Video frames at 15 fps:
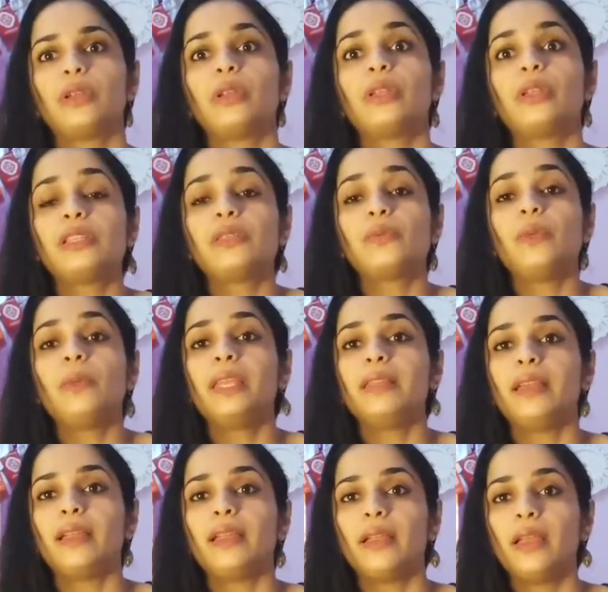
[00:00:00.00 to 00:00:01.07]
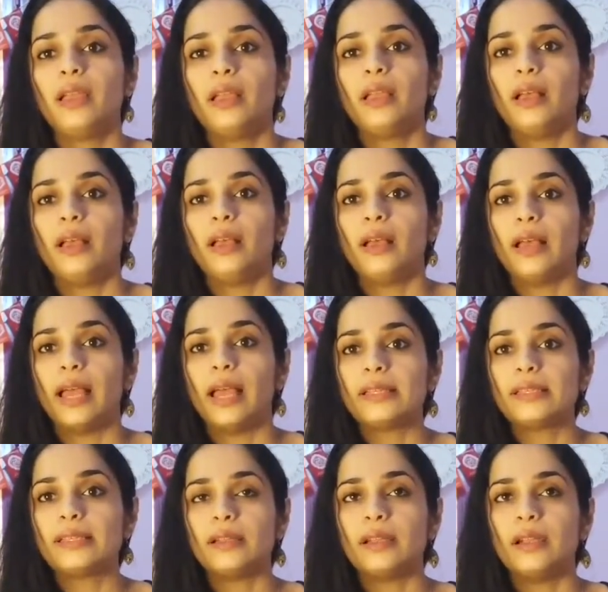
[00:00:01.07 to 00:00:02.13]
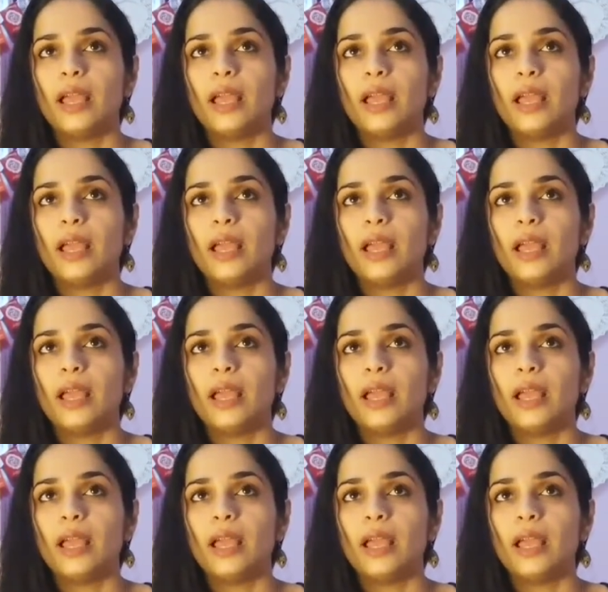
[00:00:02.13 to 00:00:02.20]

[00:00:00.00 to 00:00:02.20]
This will be their answer,